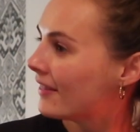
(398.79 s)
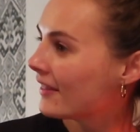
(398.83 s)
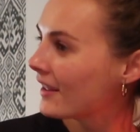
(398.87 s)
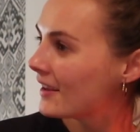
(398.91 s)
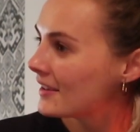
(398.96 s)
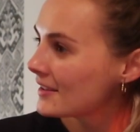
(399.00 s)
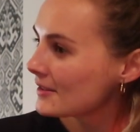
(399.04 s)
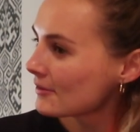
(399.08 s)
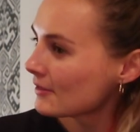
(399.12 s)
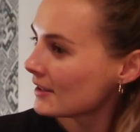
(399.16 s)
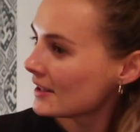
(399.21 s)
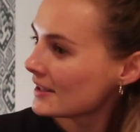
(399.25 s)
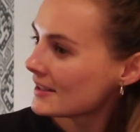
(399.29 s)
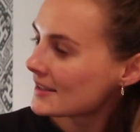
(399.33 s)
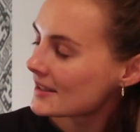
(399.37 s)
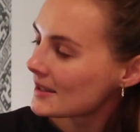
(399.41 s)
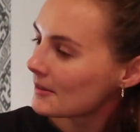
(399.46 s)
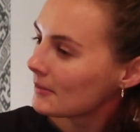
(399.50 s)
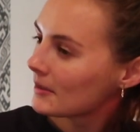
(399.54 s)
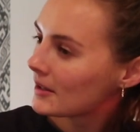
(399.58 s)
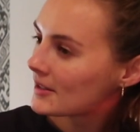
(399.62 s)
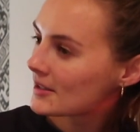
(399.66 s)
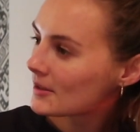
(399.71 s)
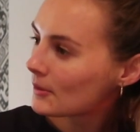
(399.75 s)
That's really
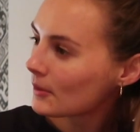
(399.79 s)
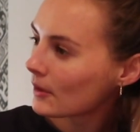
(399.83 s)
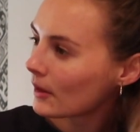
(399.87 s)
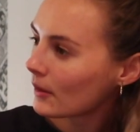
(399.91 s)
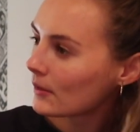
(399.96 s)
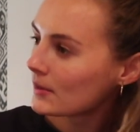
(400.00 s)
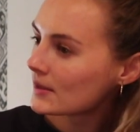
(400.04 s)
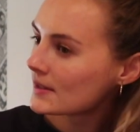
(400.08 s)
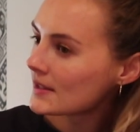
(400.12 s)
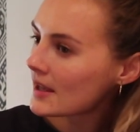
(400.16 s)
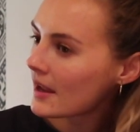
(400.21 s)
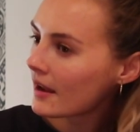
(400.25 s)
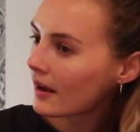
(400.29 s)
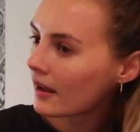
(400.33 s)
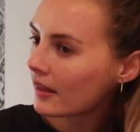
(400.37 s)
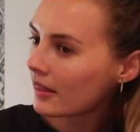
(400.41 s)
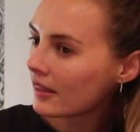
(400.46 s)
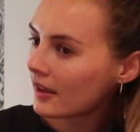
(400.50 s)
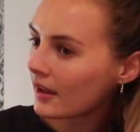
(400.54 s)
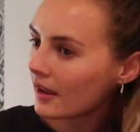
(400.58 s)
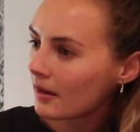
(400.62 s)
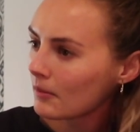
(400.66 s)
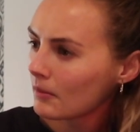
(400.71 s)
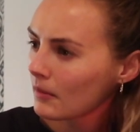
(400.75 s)
similar to what I was saying, I
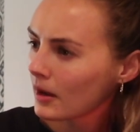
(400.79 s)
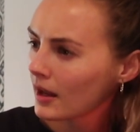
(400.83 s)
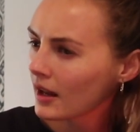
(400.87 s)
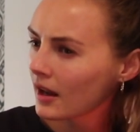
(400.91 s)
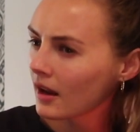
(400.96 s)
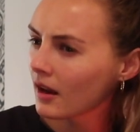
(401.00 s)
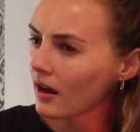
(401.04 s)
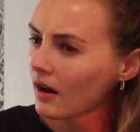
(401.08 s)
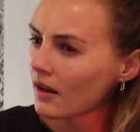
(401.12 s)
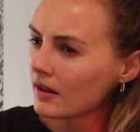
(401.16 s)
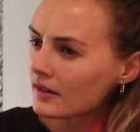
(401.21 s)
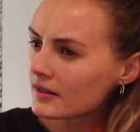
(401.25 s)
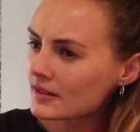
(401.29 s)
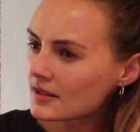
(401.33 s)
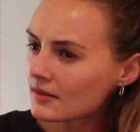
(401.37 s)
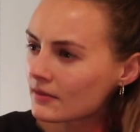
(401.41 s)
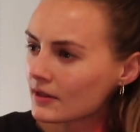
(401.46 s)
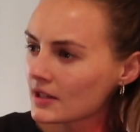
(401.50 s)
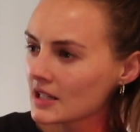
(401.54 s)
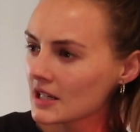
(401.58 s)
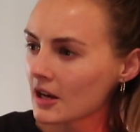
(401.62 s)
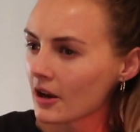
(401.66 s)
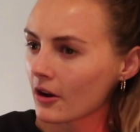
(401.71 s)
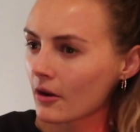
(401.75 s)
think, in my last
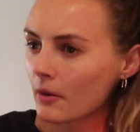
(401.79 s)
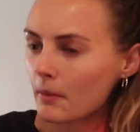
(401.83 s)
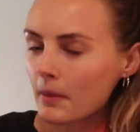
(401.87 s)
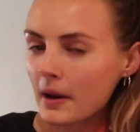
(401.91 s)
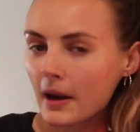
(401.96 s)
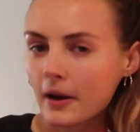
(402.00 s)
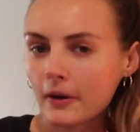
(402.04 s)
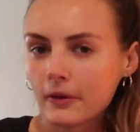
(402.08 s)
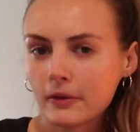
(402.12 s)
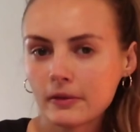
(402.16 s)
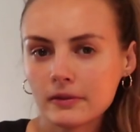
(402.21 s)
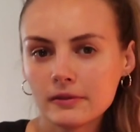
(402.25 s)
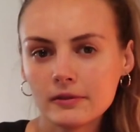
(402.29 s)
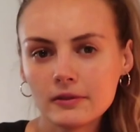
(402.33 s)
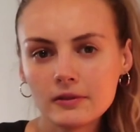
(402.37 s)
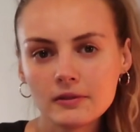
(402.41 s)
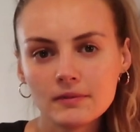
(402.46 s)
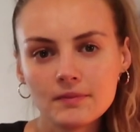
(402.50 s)
video about